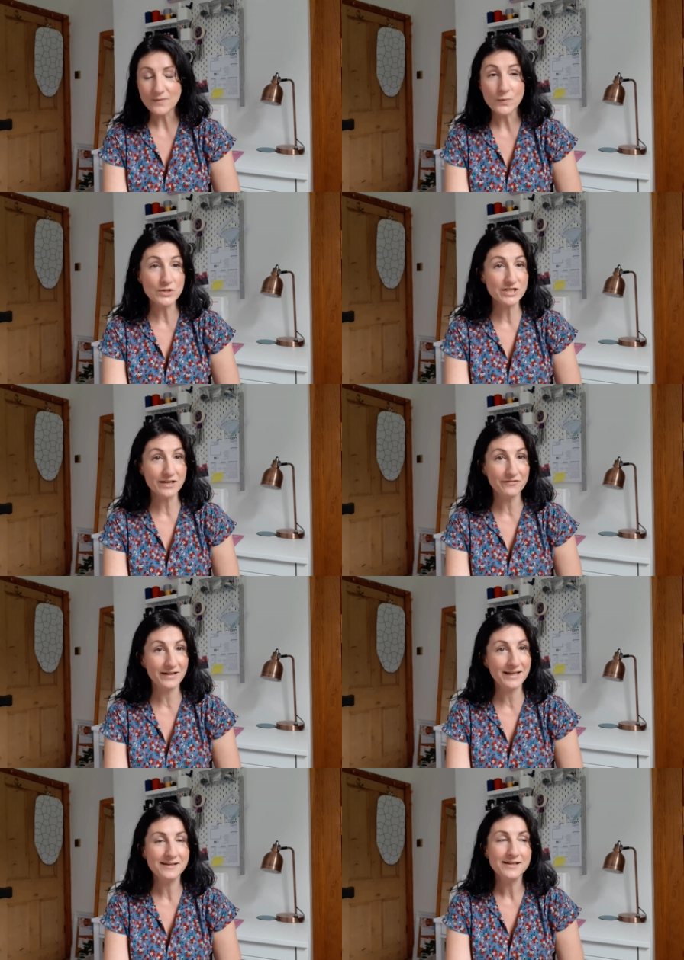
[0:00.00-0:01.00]
which is
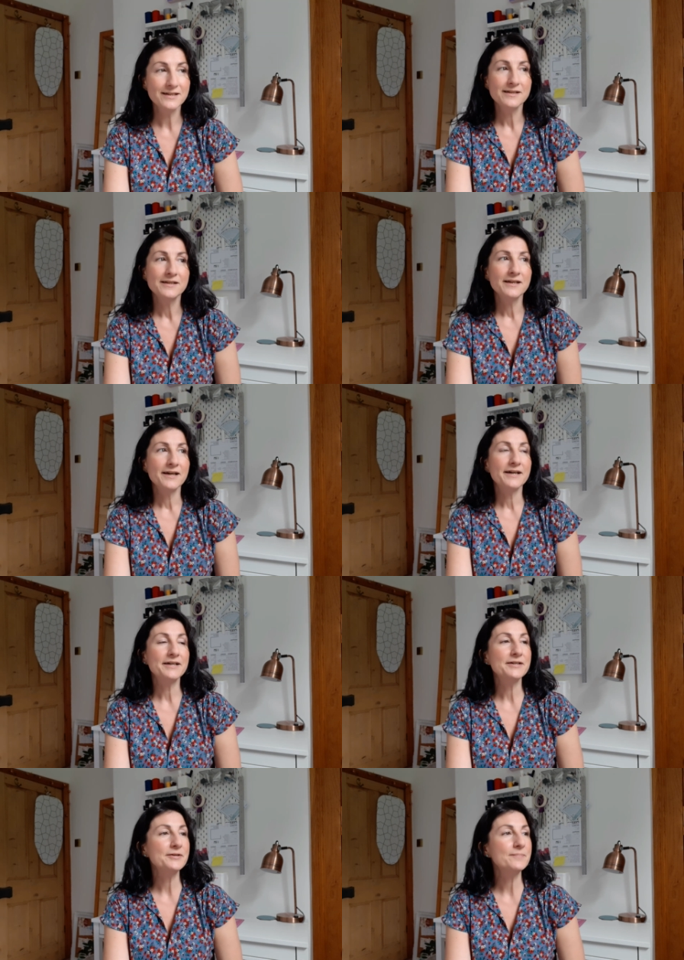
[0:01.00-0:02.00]
lovely.
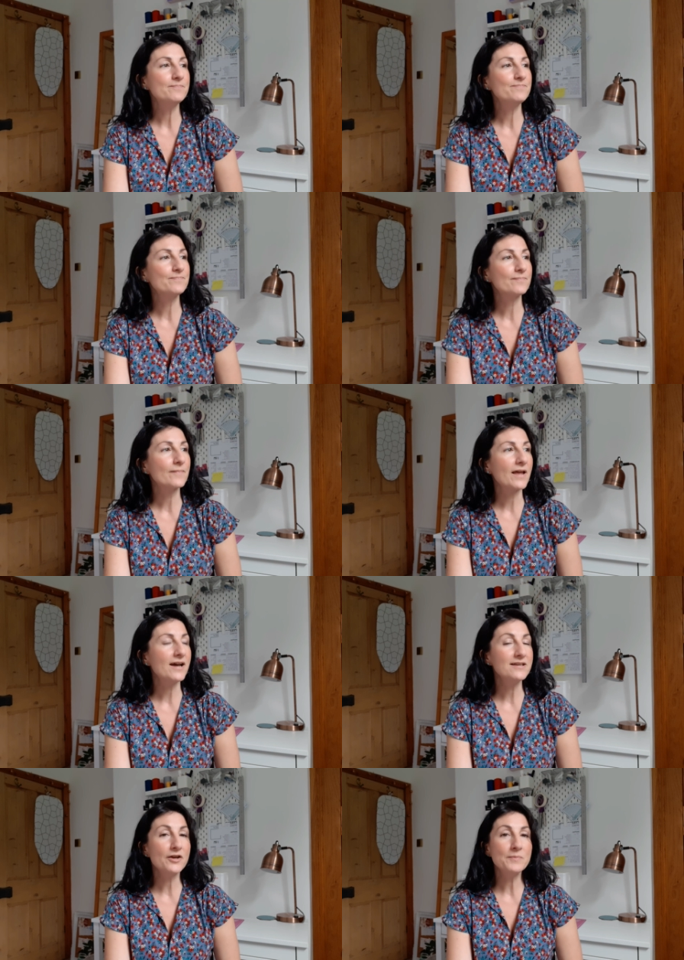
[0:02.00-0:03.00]
And
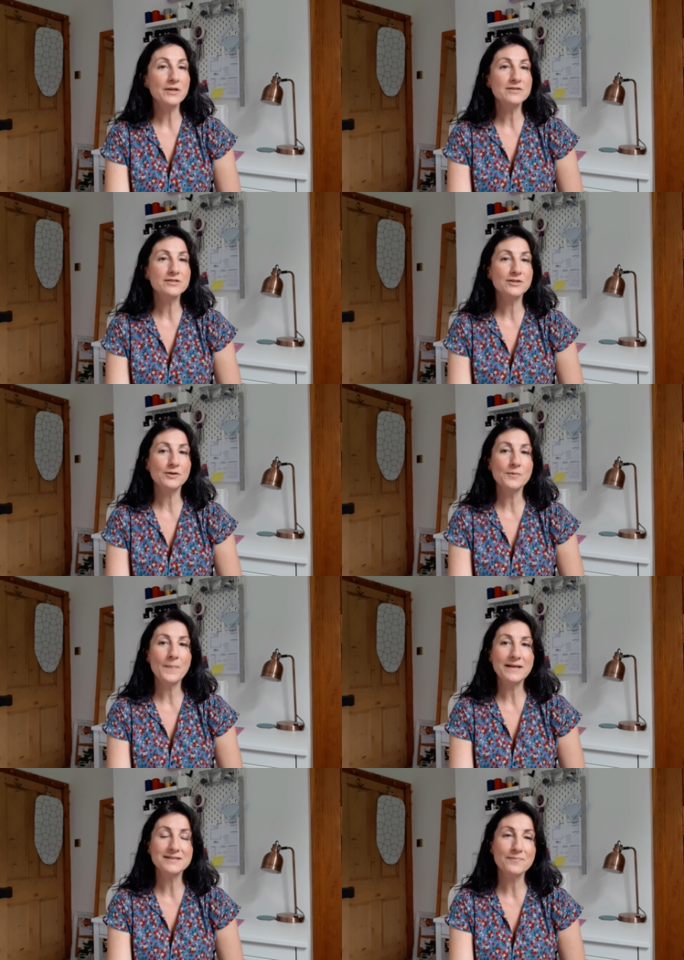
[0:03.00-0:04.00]
I'm going to
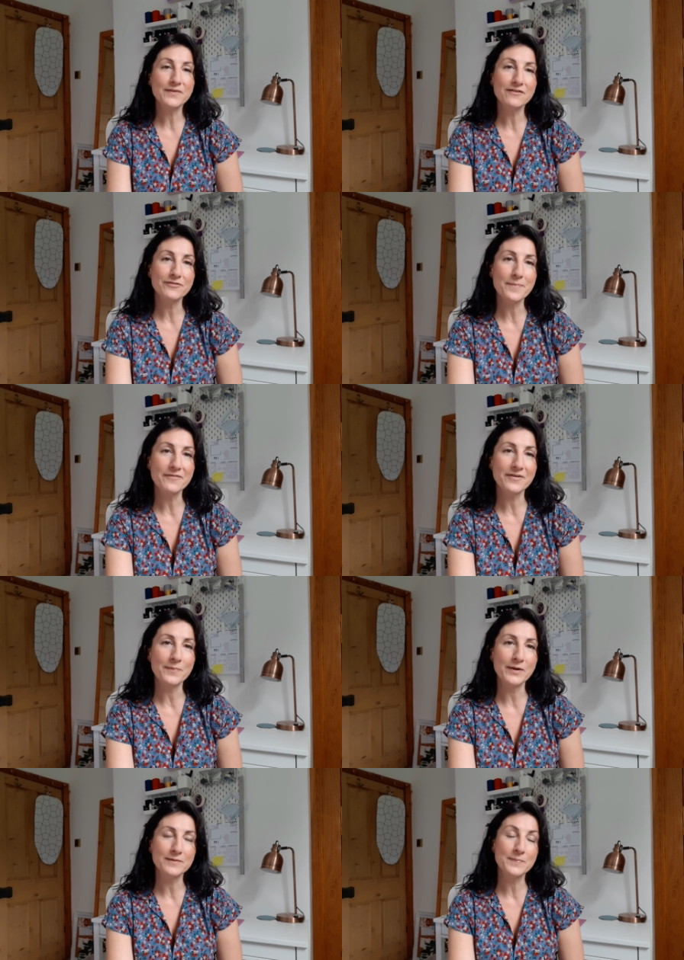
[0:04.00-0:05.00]
make something from that
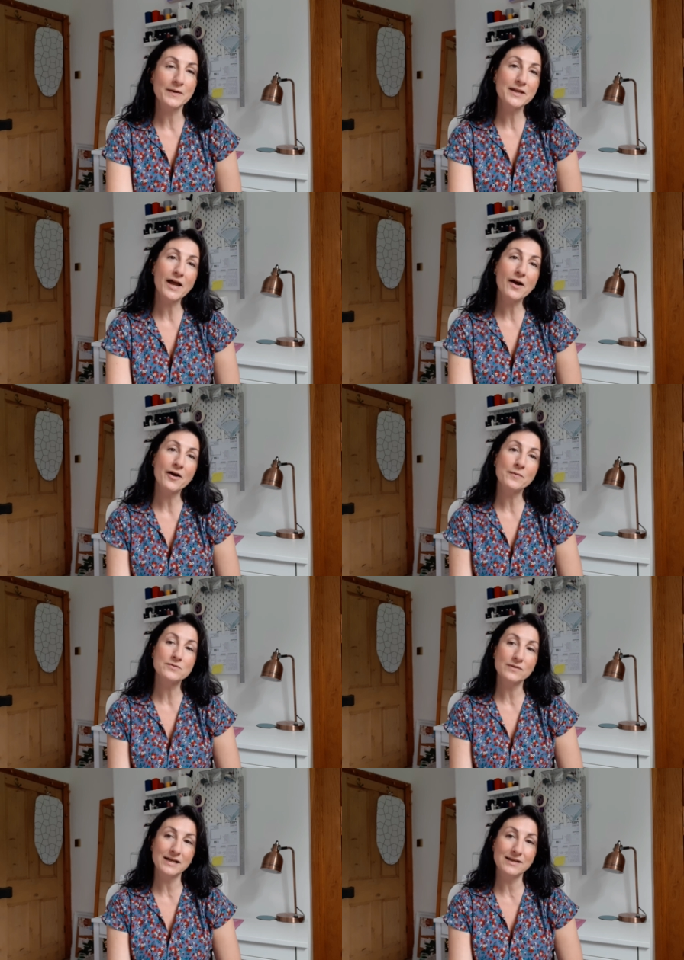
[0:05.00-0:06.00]
fabric. But yeah, I
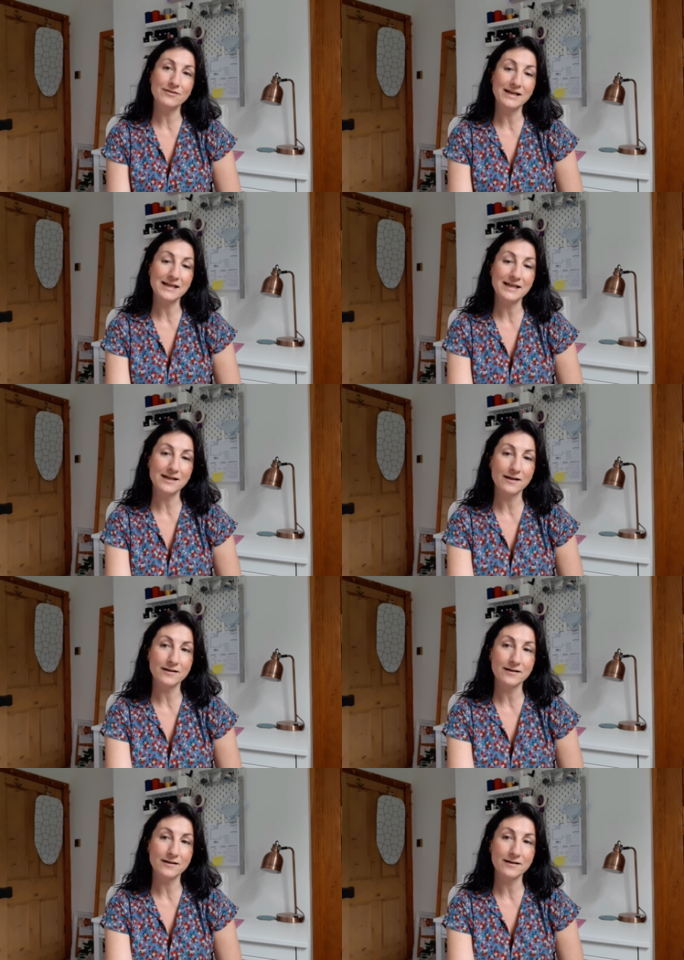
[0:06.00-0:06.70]
was really